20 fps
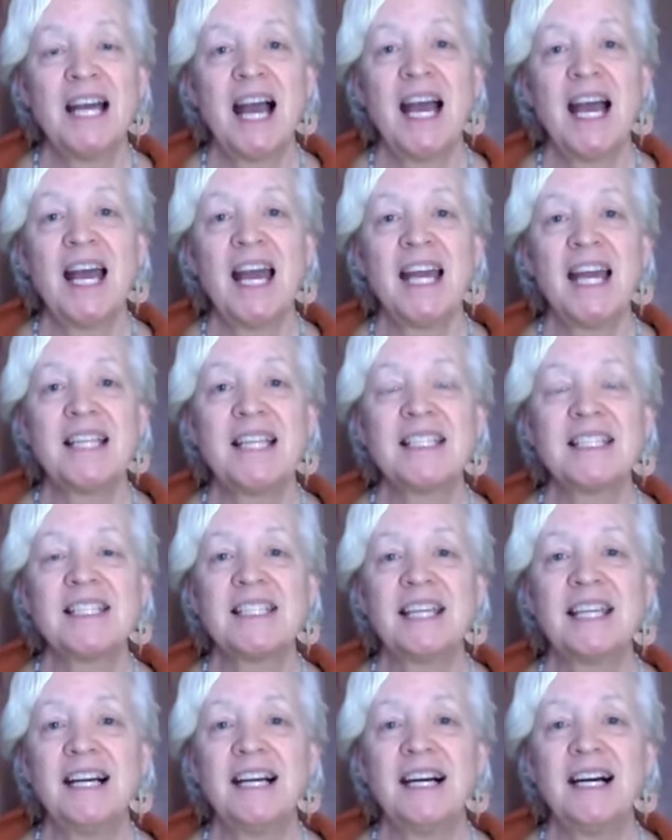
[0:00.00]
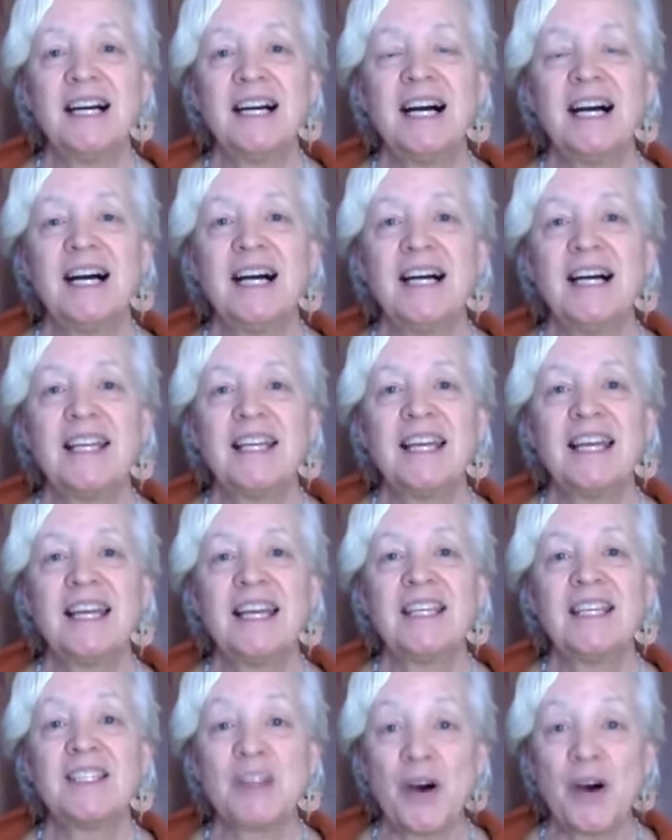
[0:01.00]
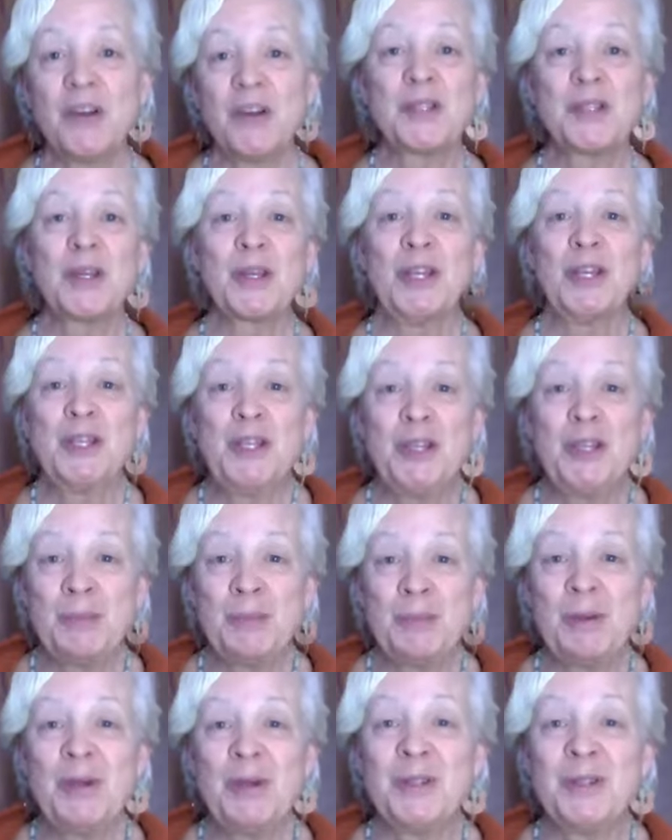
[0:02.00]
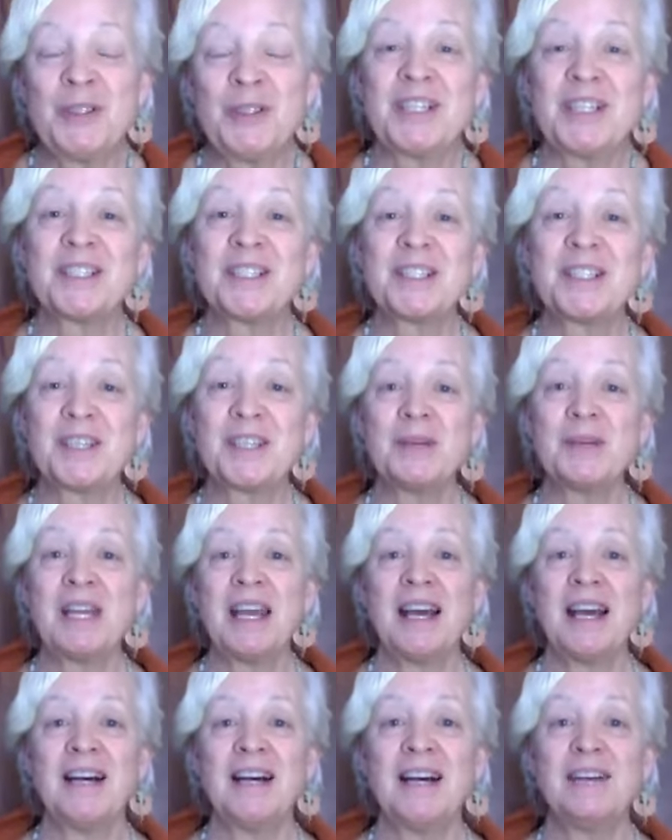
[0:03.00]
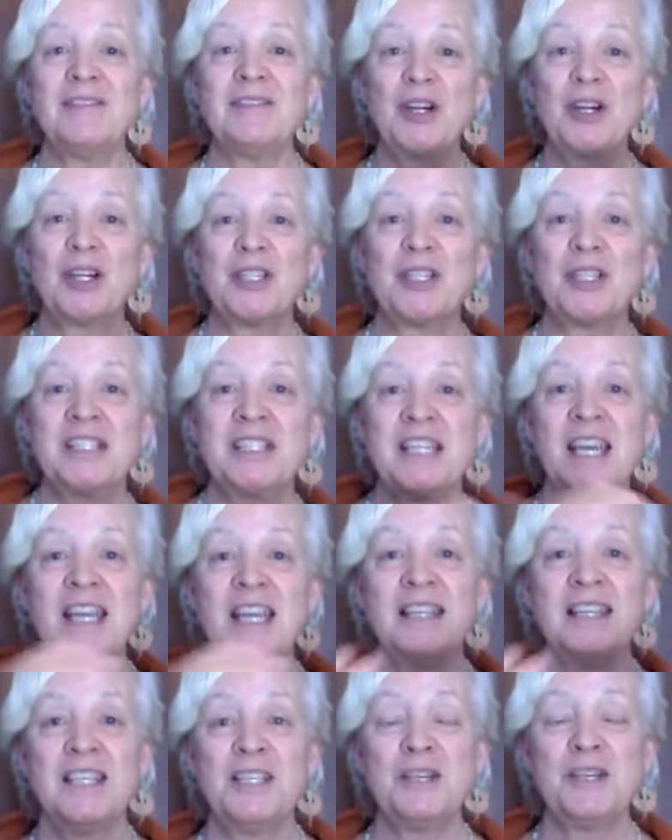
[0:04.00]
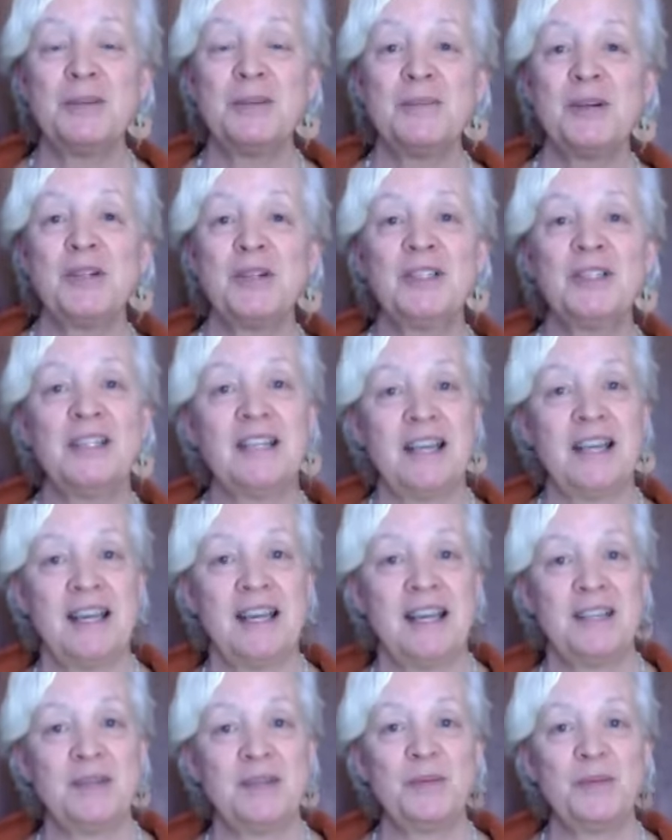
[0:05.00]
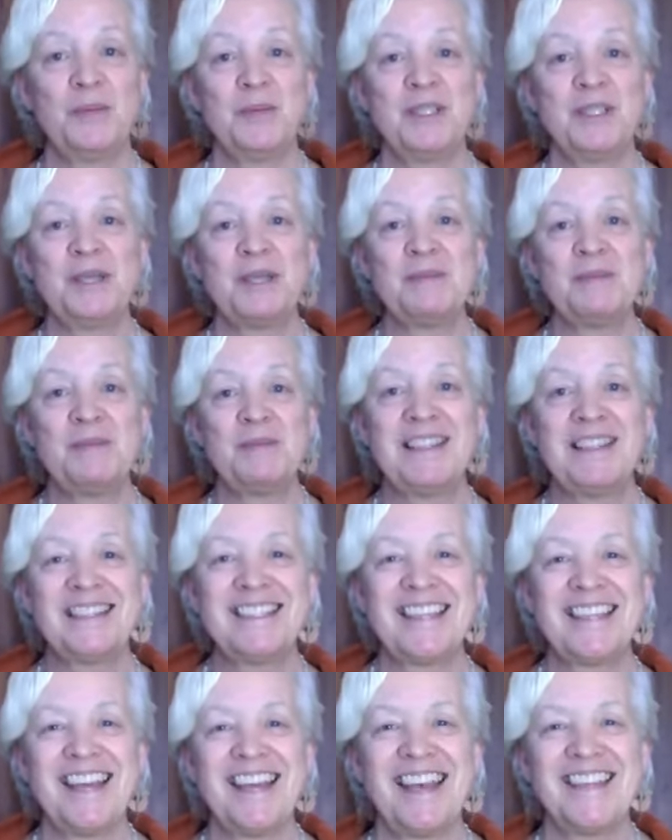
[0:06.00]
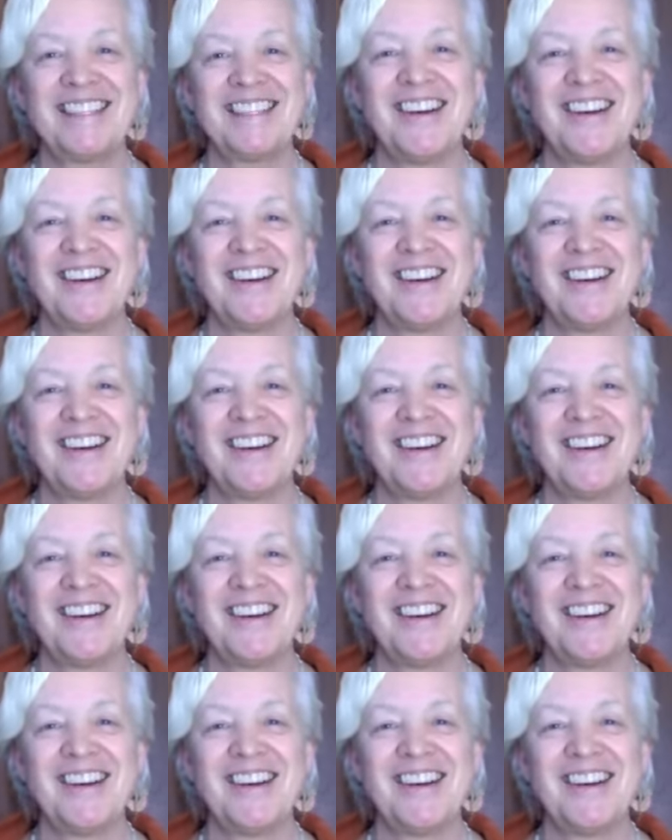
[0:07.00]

And uh, it's also the new moon. So we have Earth Day, the new moon, and Wisdom Wednesdays